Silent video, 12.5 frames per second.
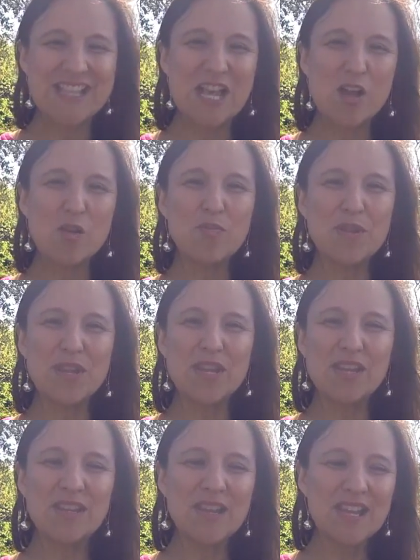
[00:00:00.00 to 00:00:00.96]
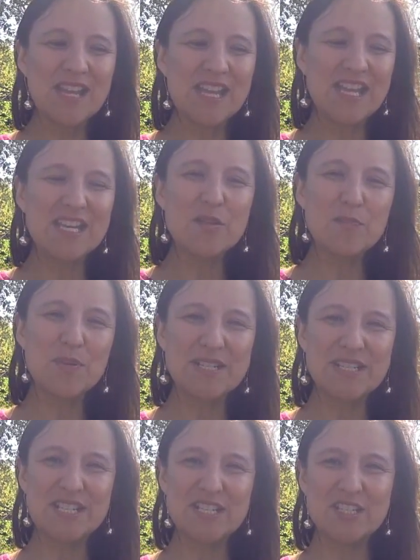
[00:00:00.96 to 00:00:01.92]
They'll be in a
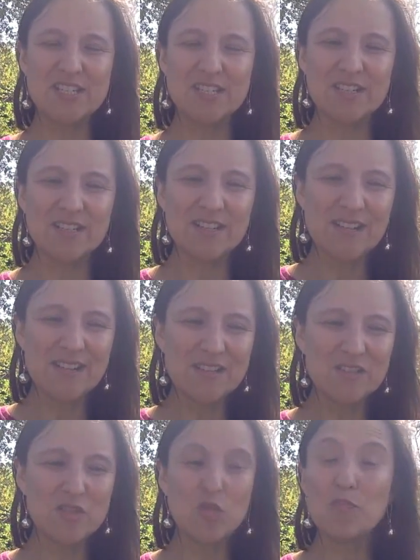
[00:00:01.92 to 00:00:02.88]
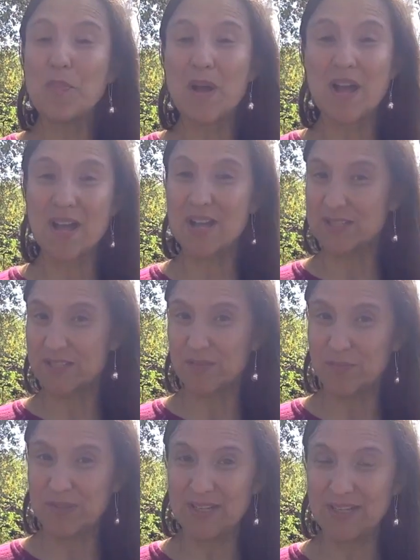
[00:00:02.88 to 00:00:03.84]
position to
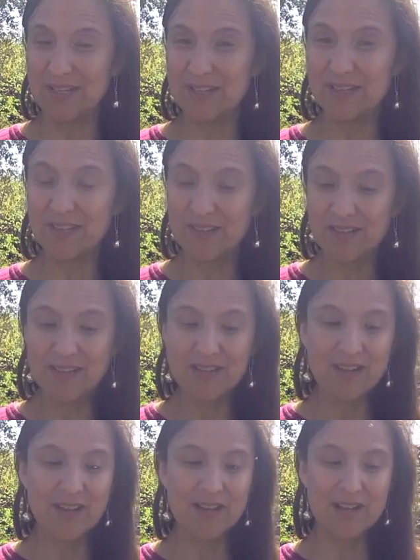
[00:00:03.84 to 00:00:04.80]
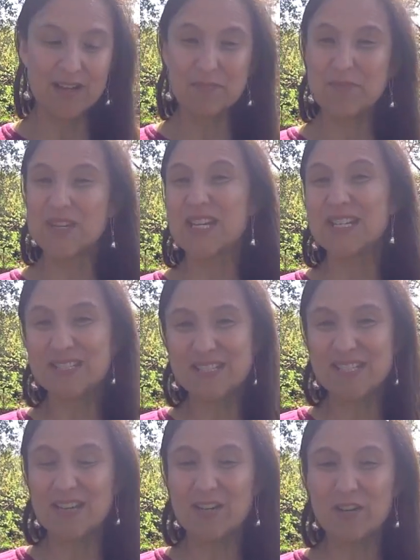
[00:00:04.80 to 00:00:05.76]
possibly
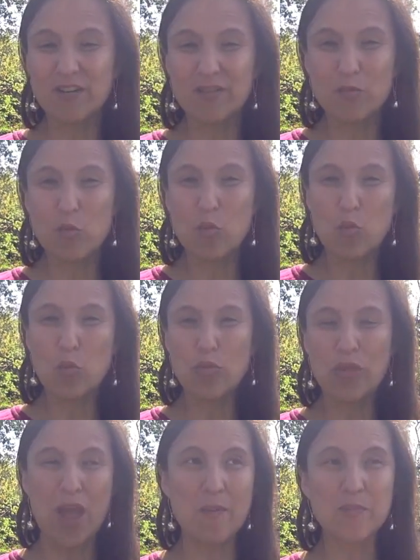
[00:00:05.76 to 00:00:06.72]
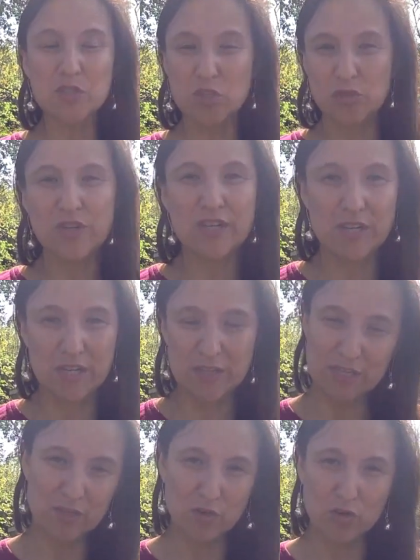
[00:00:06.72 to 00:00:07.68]
consider the opportunity
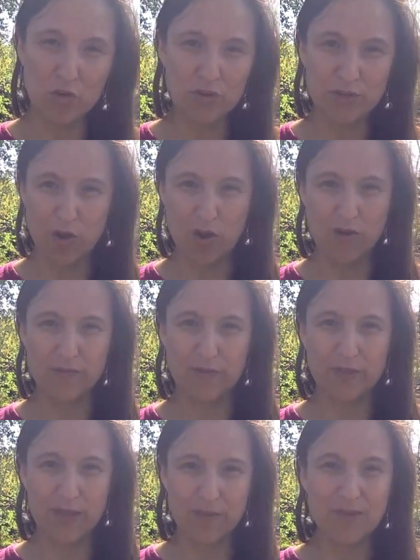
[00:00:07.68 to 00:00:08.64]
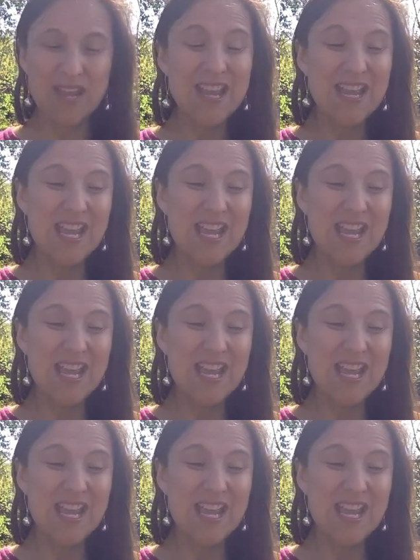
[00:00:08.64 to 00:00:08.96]
that you're going to offer them.